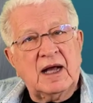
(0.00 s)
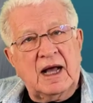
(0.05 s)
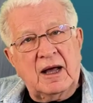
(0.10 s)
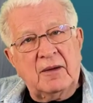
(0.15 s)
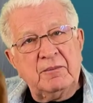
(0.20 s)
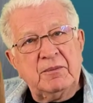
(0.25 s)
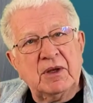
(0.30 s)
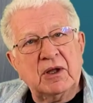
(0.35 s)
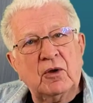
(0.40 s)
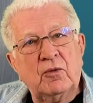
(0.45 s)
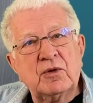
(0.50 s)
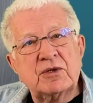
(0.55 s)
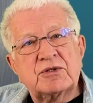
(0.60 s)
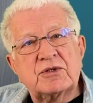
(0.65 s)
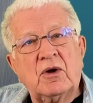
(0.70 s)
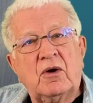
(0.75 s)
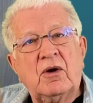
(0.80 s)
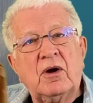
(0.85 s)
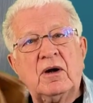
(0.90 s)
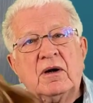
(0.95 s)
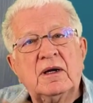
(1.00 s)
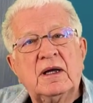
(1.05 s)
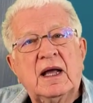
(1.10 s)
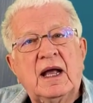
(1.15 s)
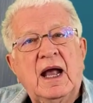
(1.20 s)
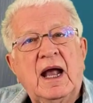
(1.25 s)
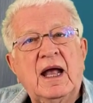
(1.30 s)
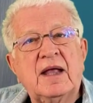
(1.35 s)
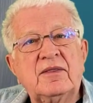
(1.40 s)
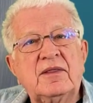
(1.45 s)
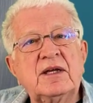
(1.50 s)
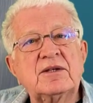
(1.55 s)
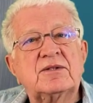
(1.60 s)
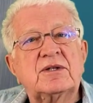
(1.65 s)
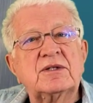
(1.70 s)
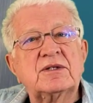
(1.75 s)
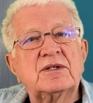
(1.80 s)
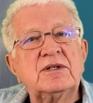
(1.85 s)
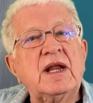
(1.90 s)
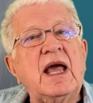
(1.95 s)
I'm Bill Wasore, and this
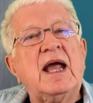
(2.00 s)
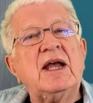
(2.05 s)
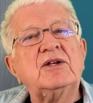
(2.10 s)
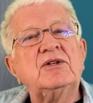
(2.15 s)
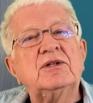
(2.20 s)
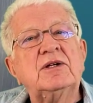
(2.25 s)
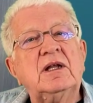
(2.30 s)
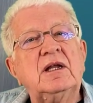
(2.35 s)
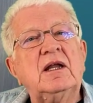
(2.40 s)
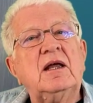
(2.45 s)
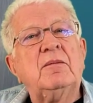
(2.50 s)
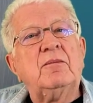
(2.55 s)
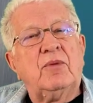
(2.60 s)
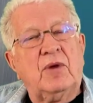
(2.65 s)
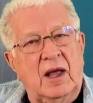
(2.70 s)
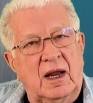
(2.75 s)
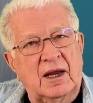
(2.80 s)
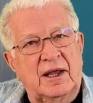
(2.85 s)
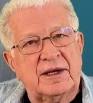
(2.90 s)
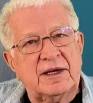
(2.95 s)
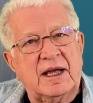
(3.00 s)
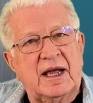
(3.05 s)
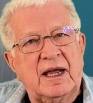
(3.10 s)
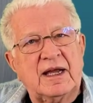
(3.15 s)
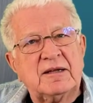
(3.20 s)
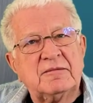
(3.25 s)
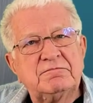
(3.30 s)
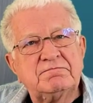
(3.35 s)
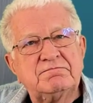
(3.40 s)
is National Umbrella Day.